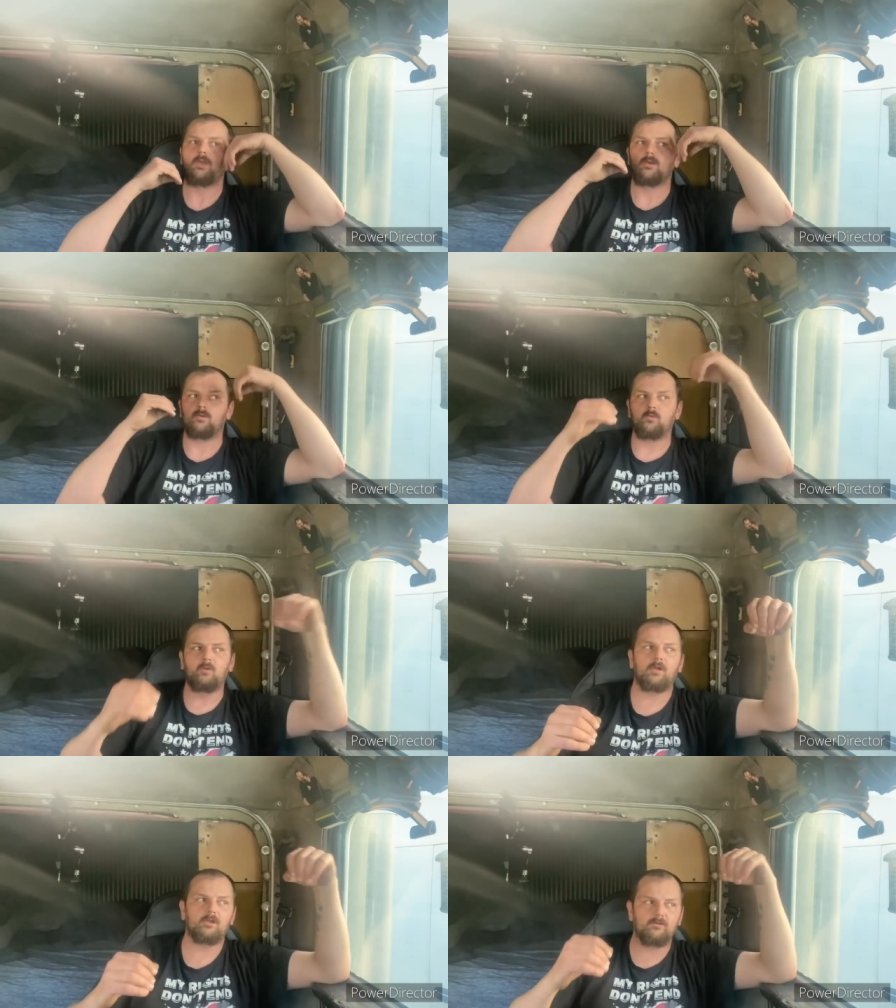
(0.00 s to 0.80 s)

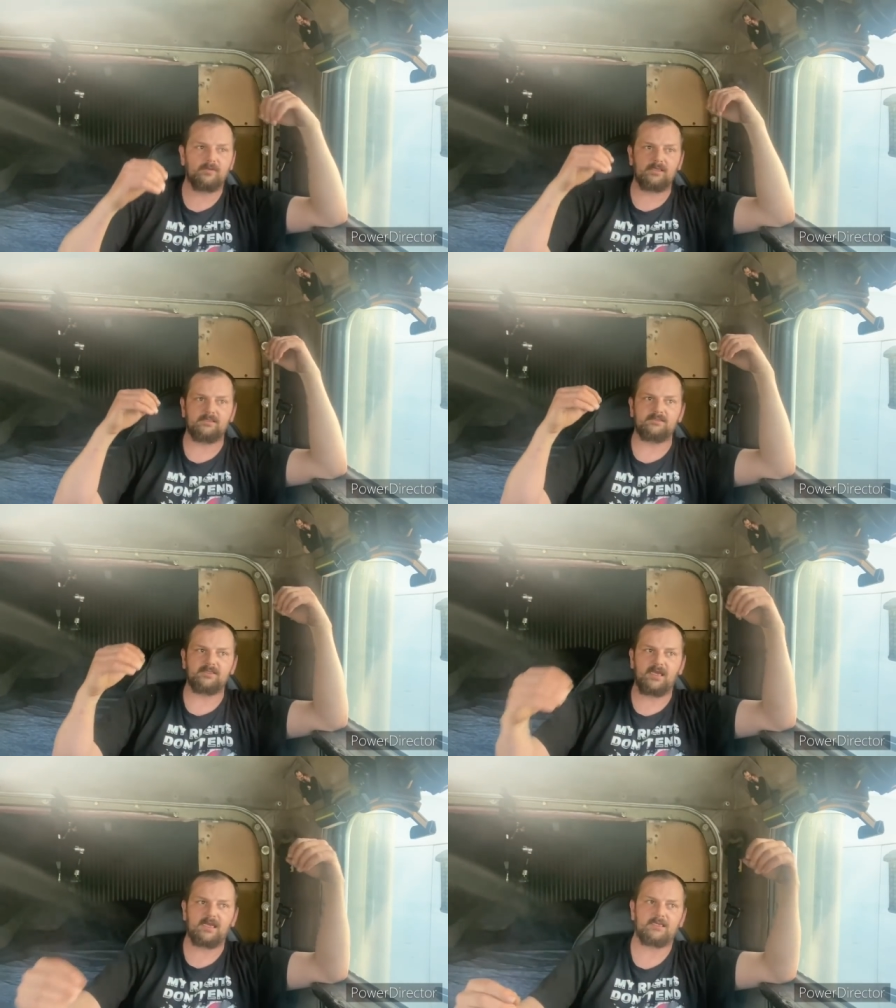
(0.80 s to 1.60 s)
worried
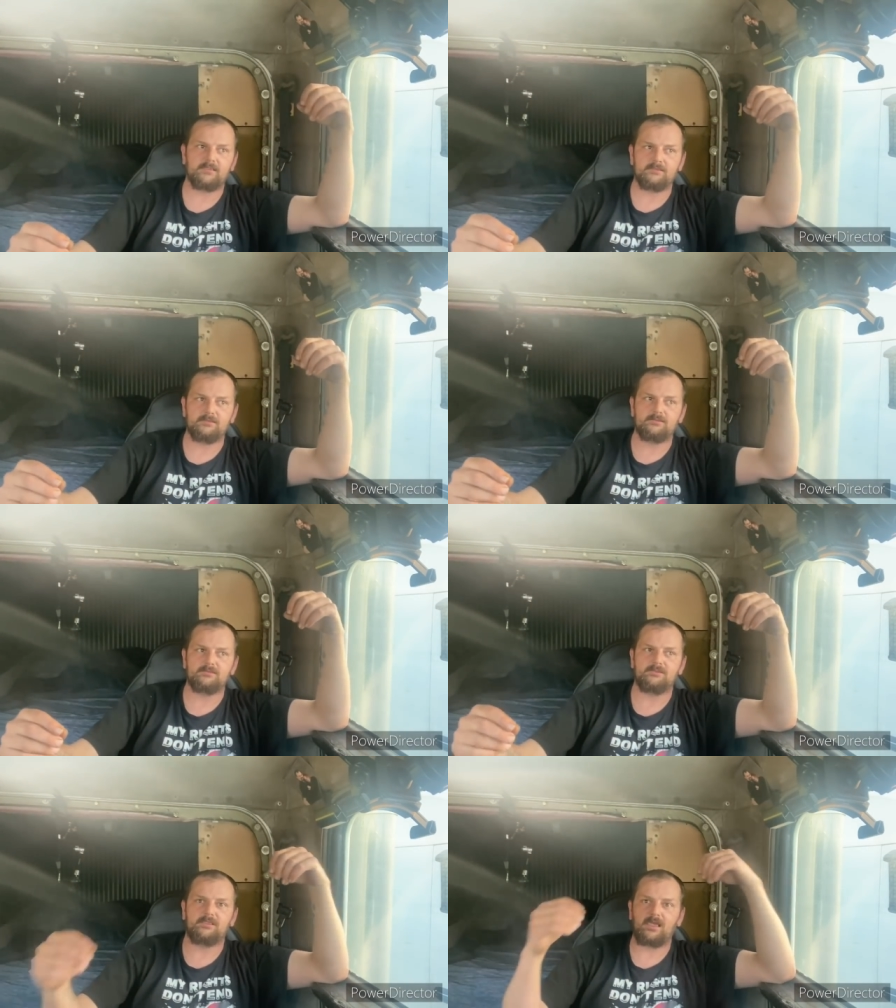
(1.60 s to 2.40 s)
that the